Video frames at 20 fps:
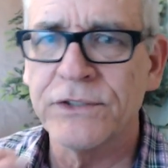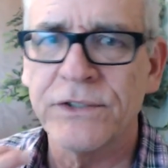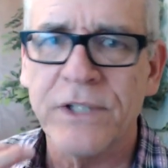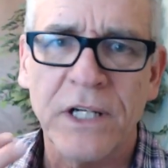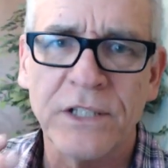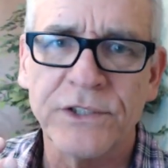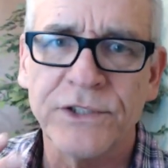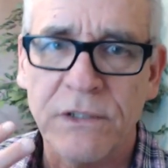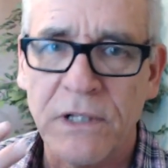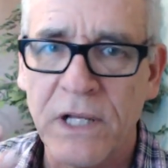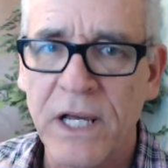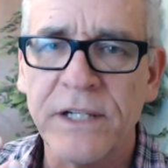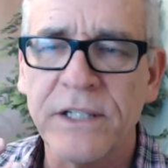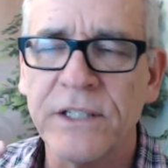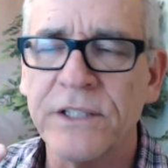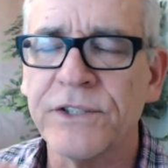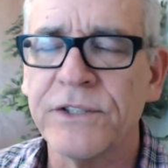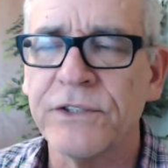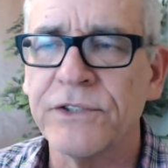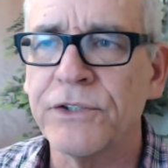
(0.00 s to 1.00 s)

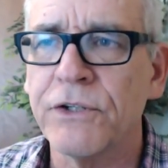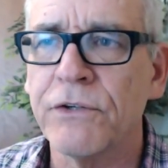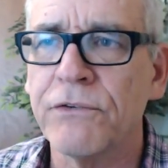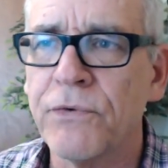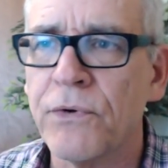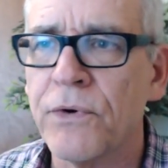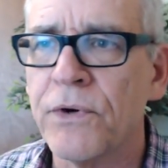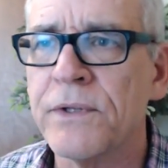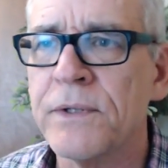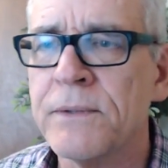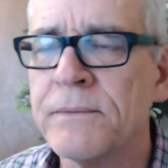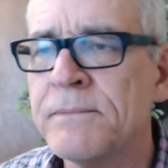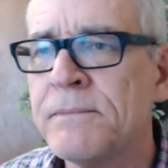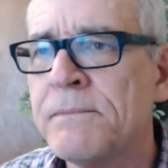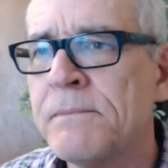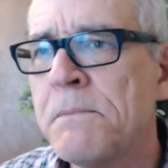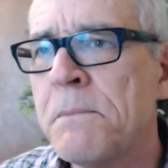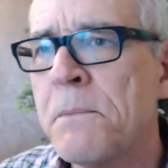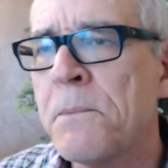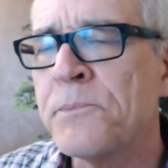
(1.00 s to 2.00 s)
tonsillitis, and so forth,
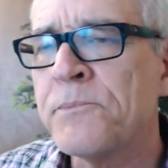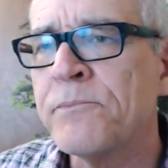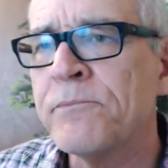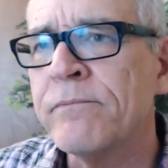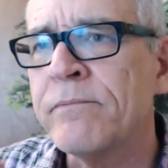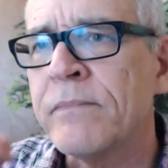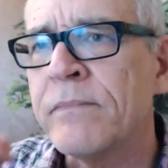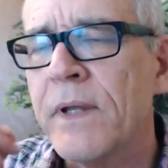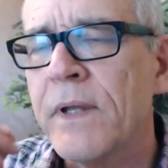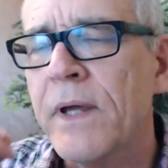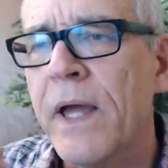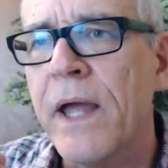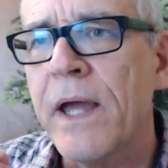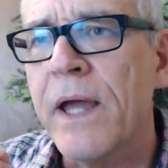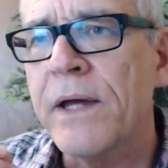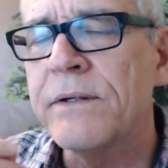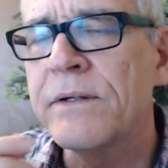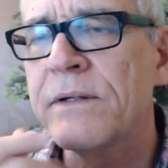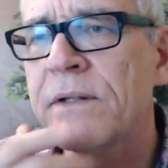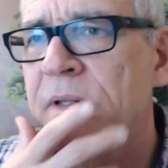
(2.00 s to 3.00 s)

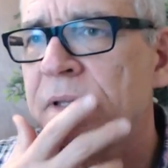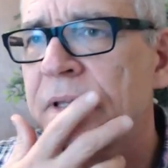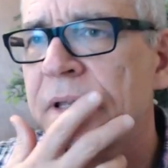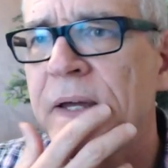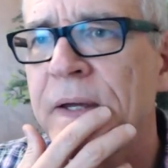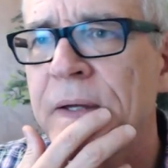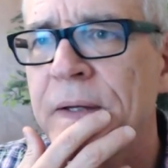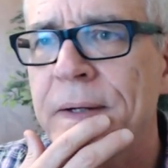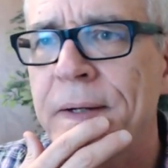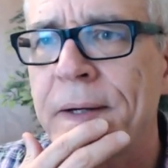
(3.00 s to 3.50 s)
and they